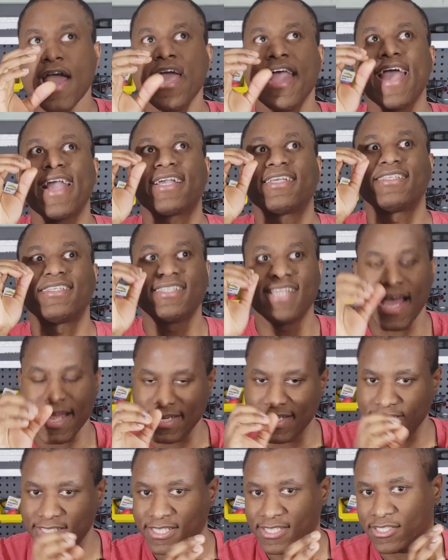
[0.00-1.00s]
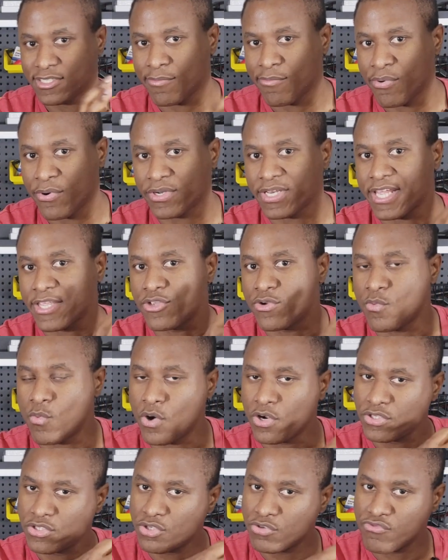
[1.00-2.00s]
this is the book that you
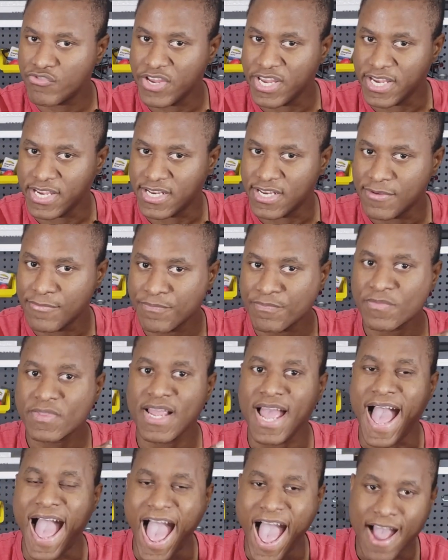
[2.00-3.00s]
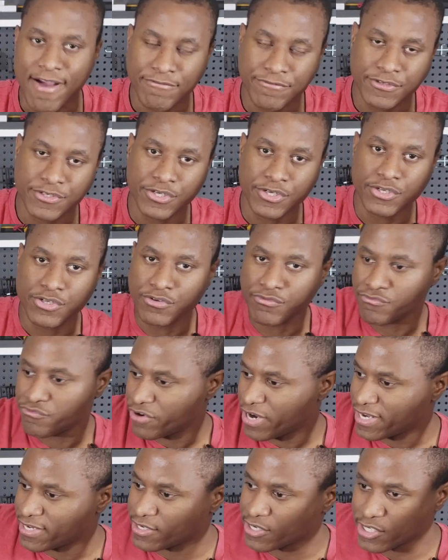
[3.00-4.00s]
want to read after you've
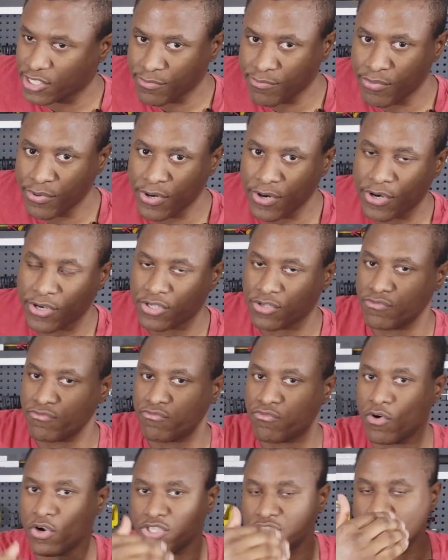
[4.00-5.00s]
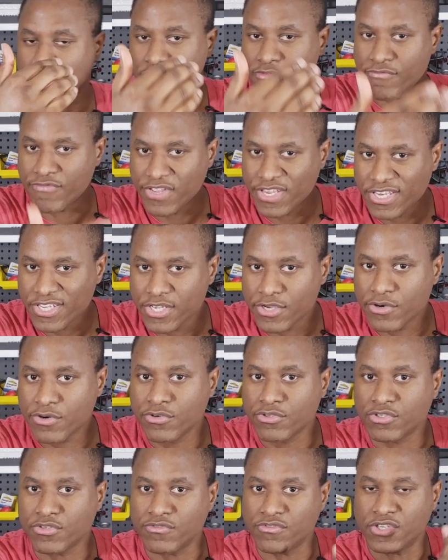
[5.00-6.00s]
read this book, you've watched your
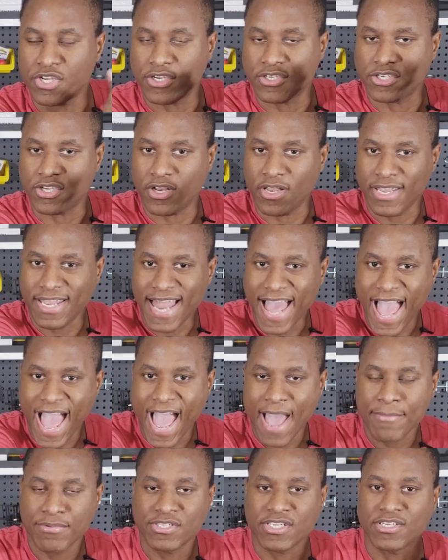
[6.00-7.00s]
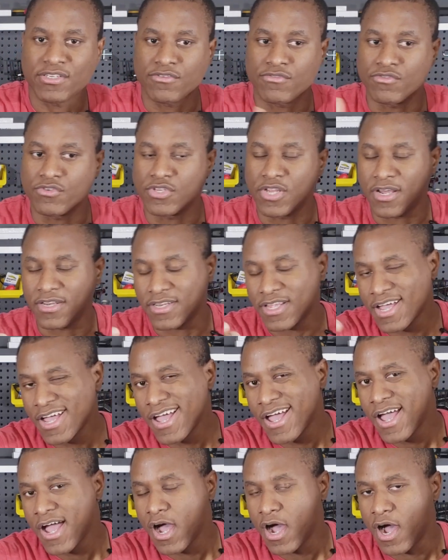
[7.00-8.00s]
videos, you've done your labs, and you've done
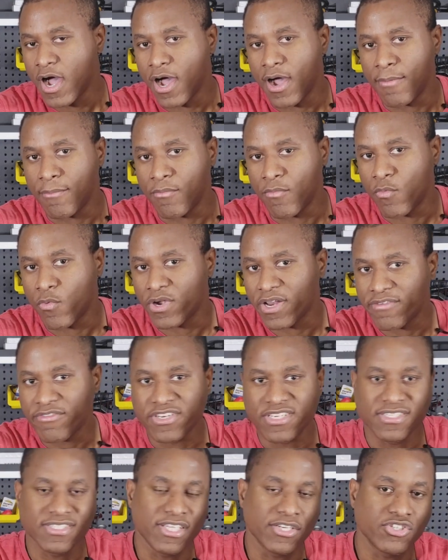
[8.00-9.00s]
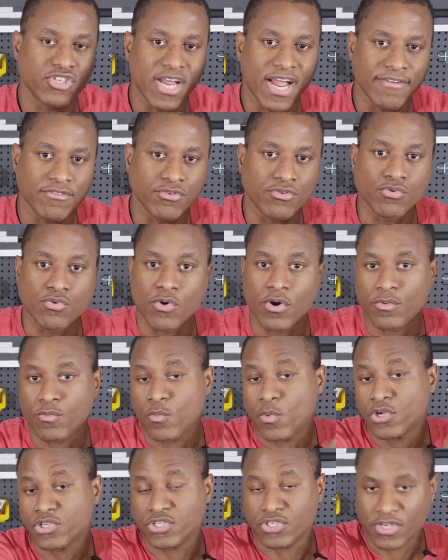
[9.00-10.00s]
whatever it is that you have to do and
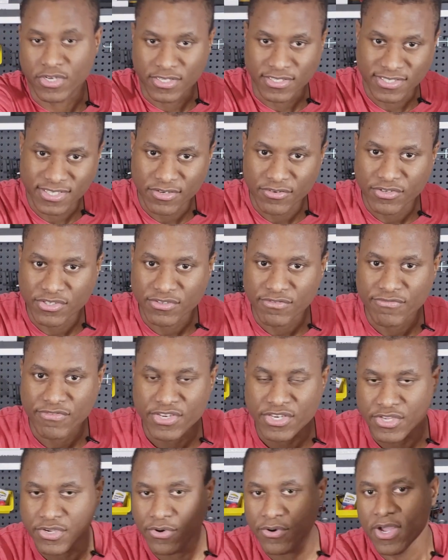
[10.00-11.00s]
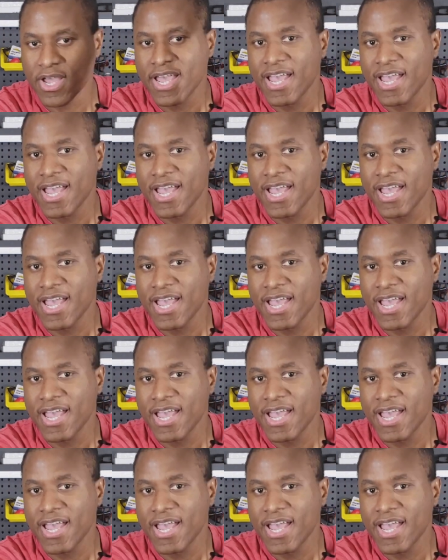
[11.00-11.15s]
watch another series of video.